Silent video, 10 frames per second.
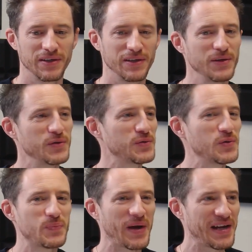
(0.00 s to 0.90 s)

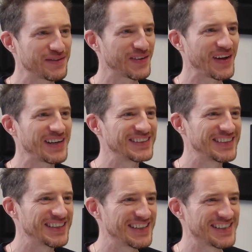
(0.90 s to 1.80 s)
who's paying for that?
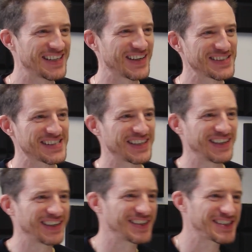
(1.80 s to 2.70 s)
Is it us? Is it
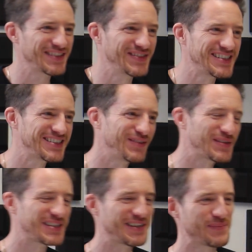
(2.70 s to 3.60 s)
our customers?
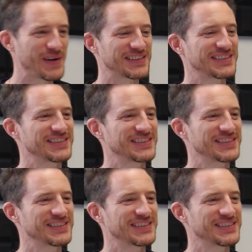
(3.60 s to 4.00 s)
What's the impact?